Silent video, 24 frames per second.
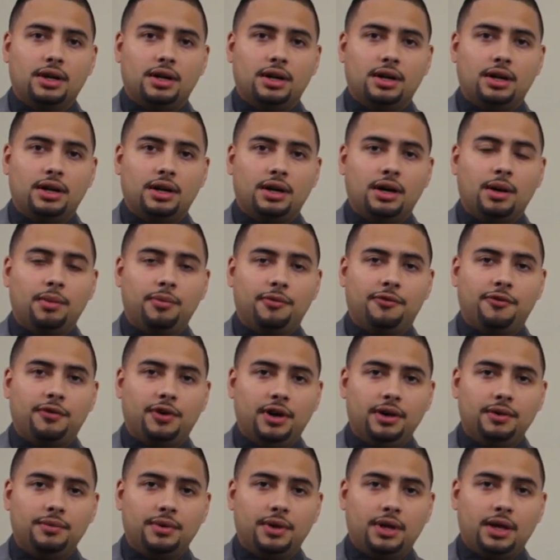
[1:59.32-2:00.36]
up
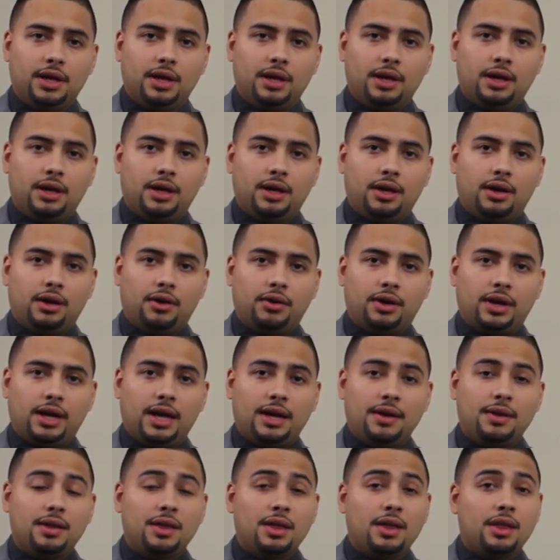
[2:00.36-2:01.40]
front,
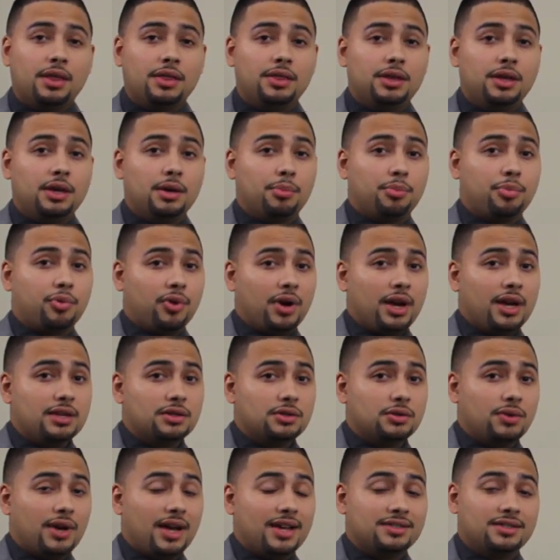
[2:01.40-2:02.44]
okay? The
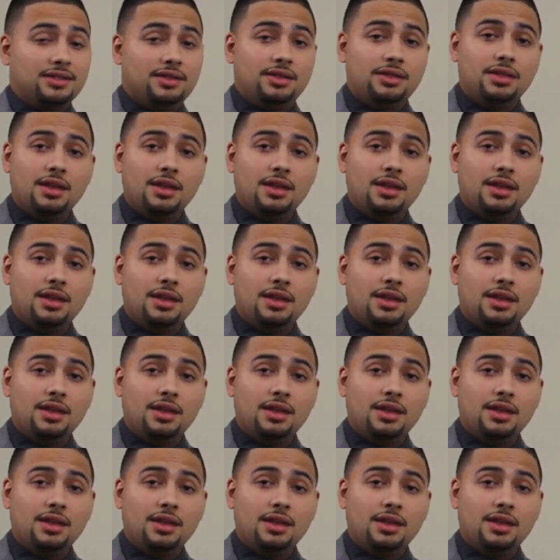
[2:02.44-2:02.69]
appraisal has